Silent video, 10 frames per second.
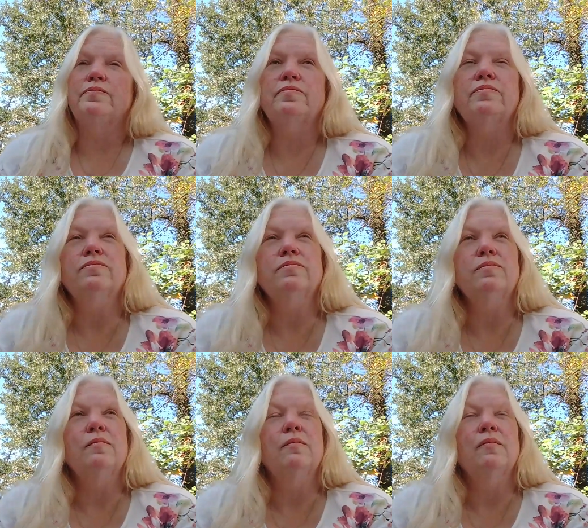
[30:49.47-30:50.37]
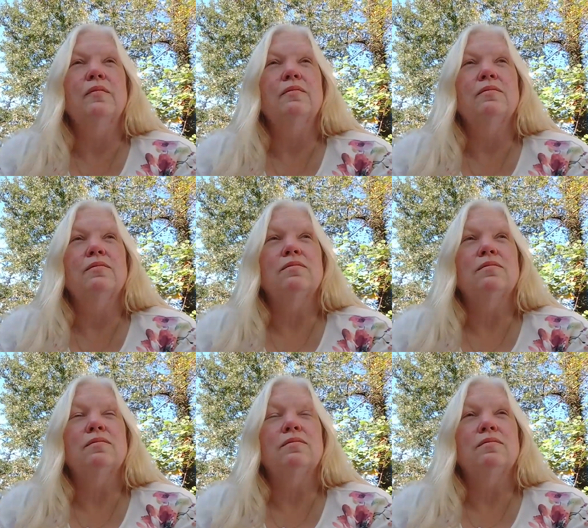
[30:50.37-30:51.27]

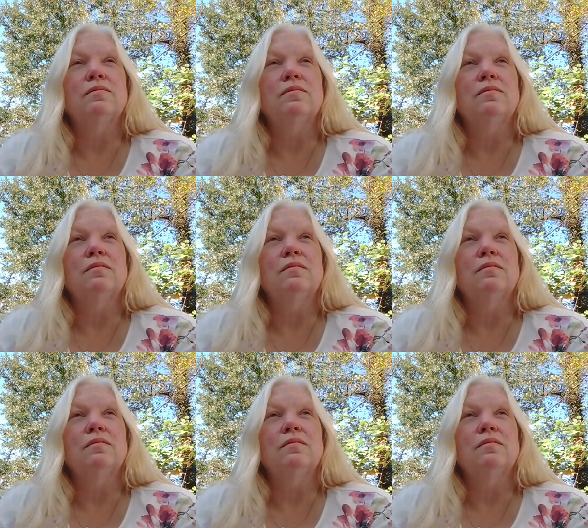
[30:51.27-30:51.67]
[no speech]